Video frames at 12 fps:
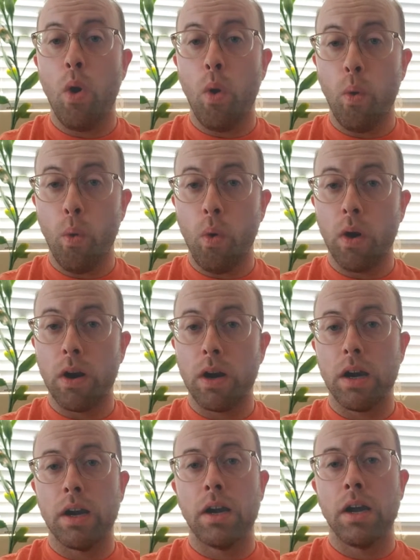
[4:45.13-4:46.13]

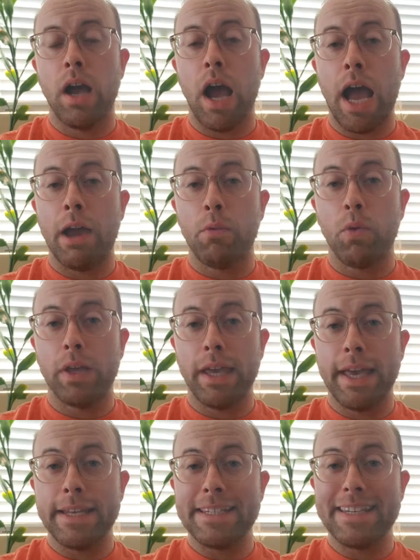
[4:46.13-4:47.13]
or I will
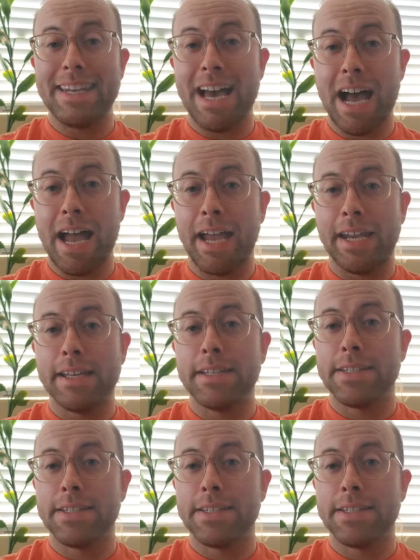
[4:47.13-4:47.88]
get 9